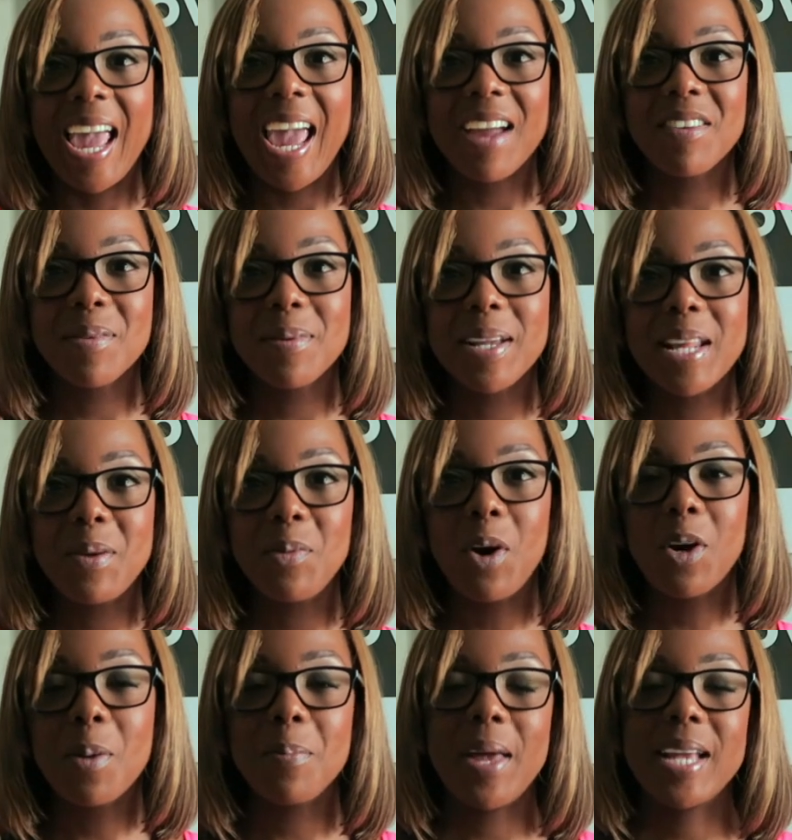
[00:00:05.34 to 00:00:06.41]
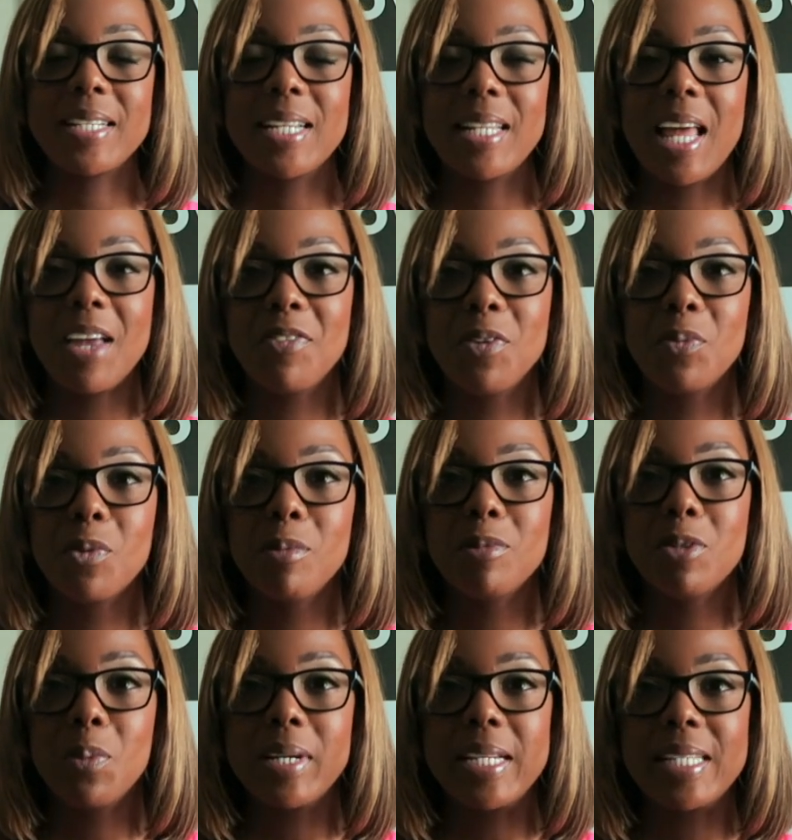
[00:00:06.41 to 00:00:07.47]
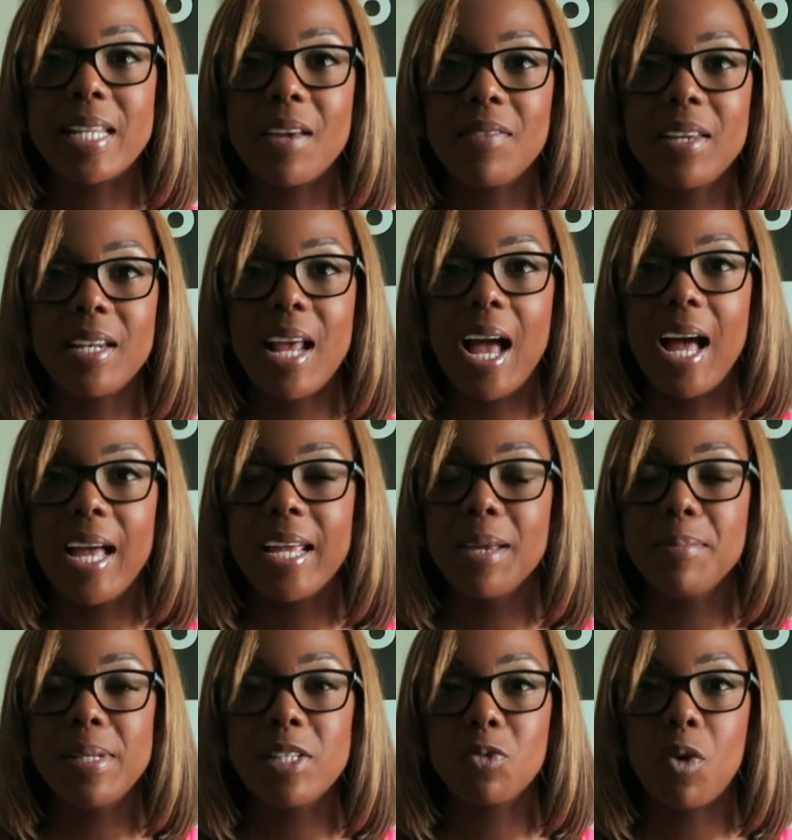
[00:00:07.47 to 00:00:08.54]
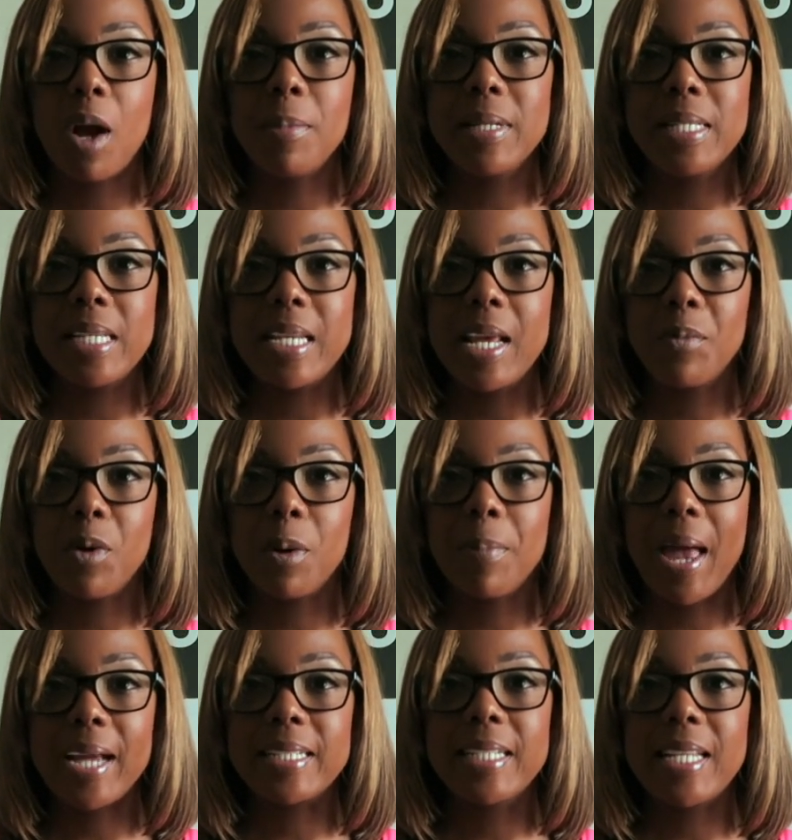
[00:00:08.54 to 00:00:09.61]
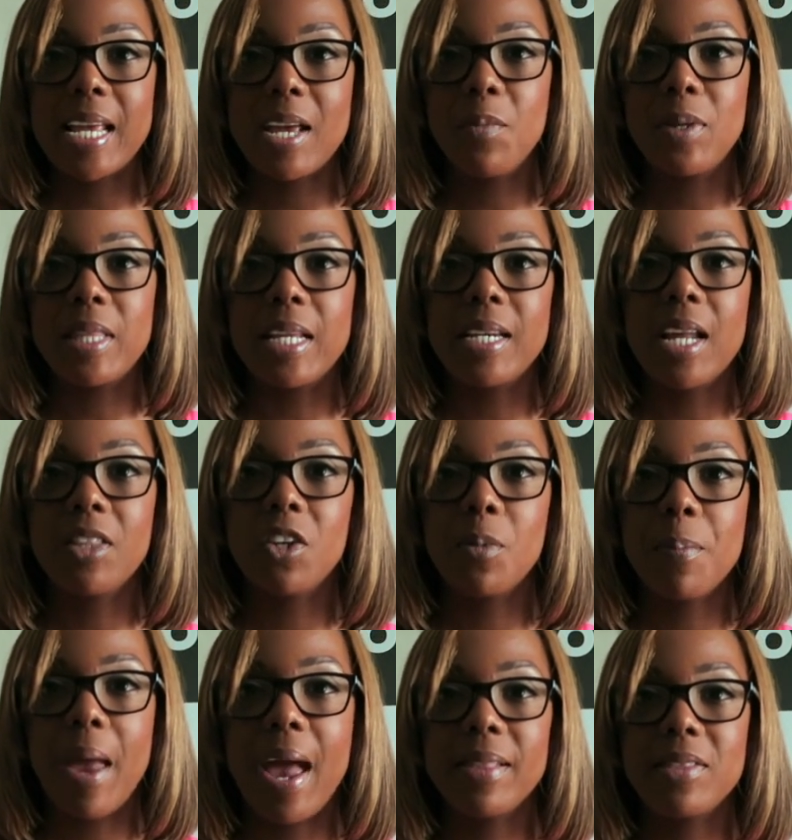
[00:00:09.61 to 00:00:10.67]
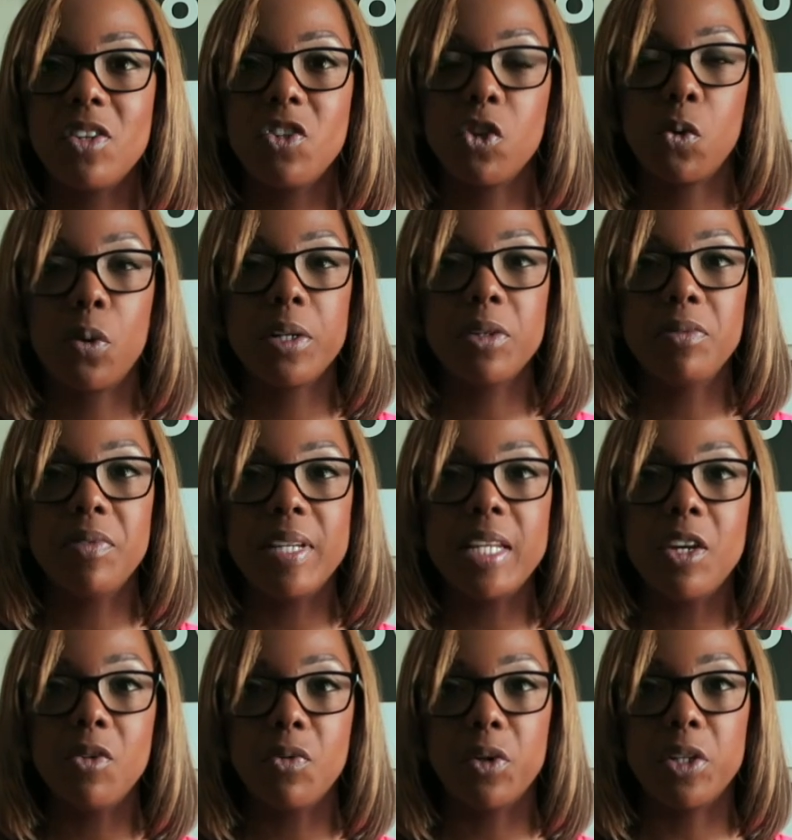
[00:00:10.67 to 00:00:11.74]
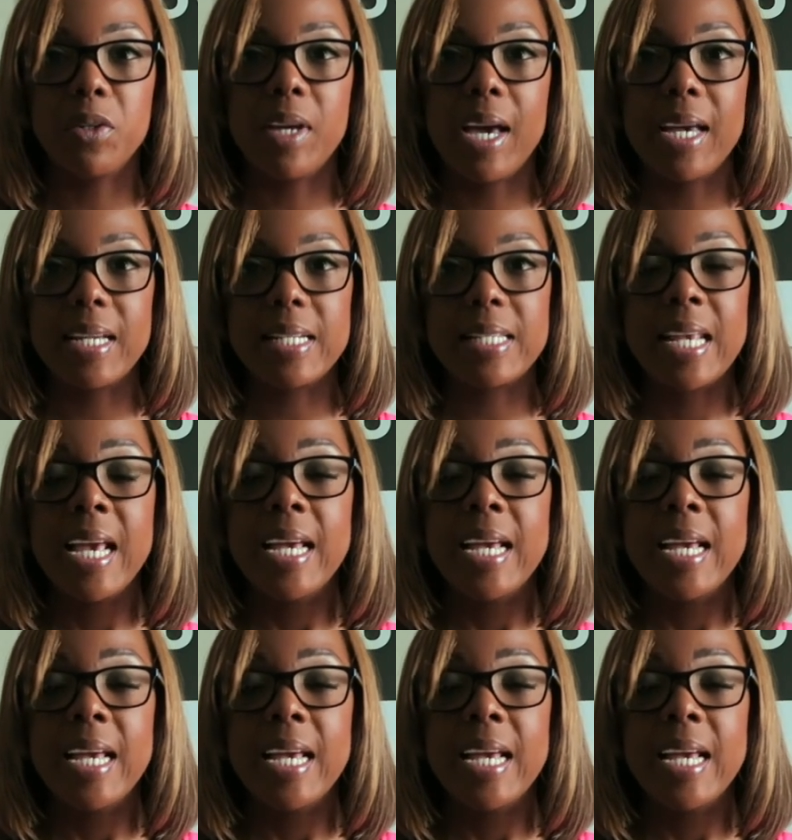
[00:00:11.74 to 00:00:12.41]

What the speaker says: Hey everybody, welcome back to Life in Room 27. I am Miss Robinson and we're back today with another math tutorial video for you guys.